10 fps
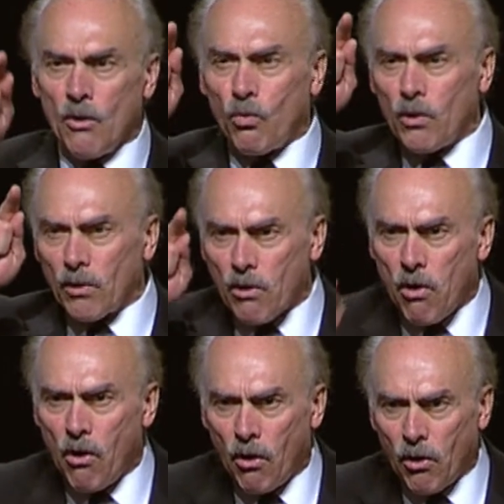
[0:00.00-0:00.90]
will
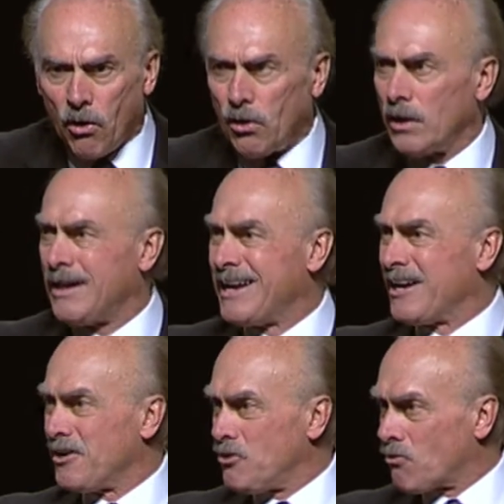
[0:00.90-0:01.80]
call
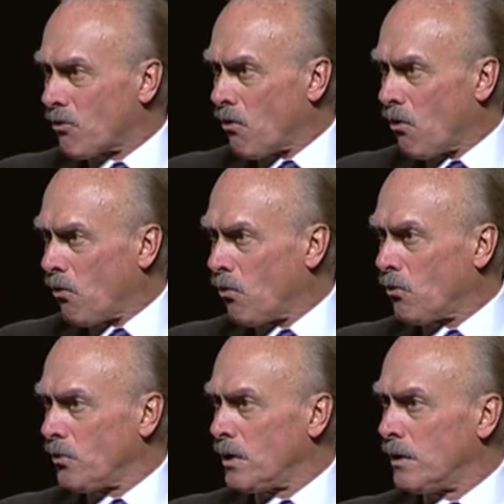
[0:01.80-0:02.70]
your
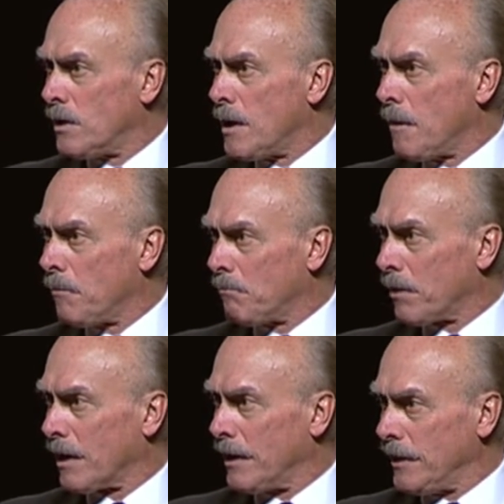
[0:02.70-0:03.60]
own
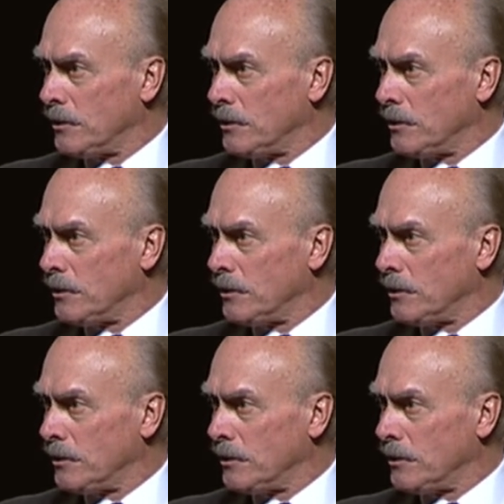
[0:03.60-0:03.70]
plays.